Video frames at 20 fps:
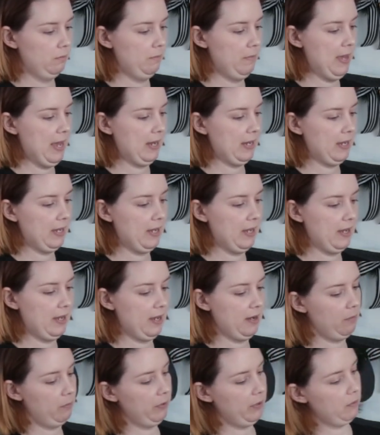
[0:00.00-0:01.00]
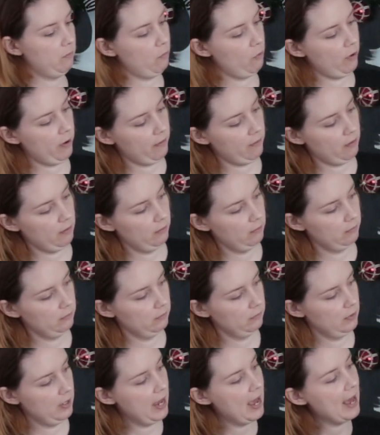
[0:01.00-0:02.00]
Back, I can kind of put them more in.
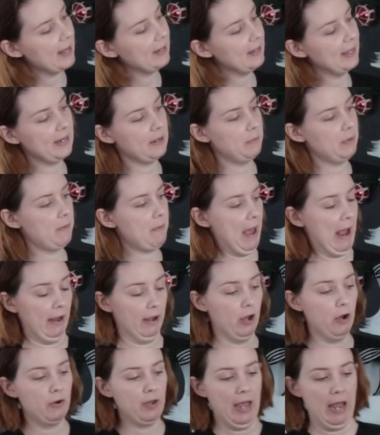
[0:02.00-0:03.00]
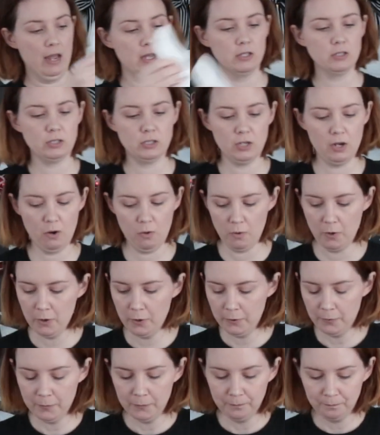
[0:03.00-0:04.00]
I like them in the back. Okay, so
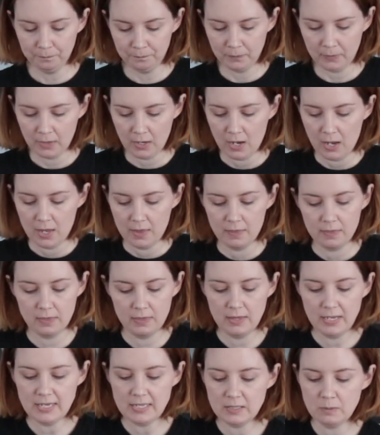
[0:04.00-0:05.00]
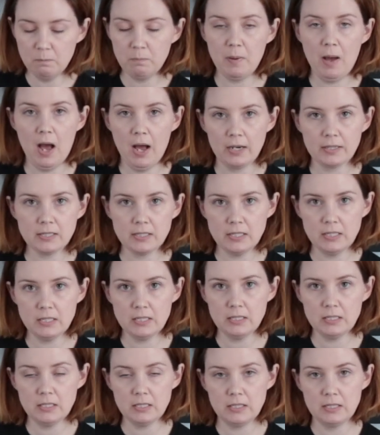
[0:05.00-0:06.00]
these
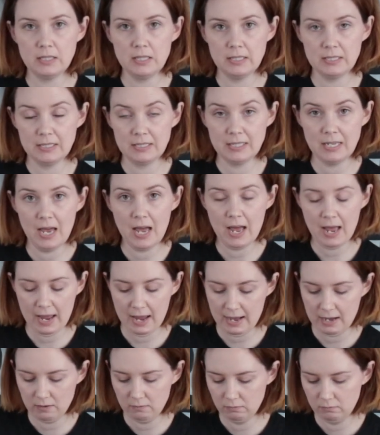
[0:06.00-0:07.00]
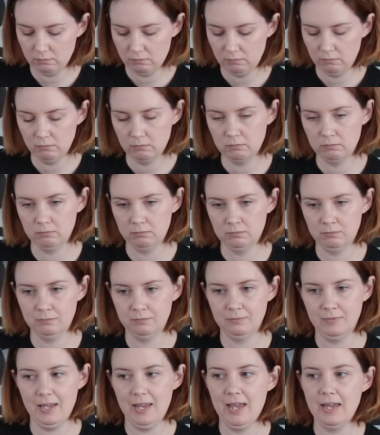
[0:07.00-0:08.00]
boxes, the side,
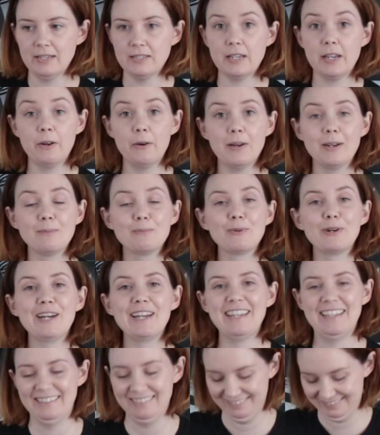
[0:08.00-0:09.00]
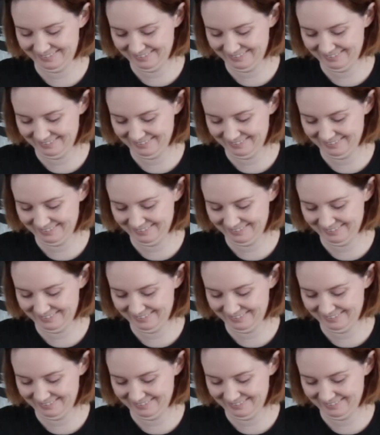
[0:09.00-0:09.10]
as I go ahead and break it.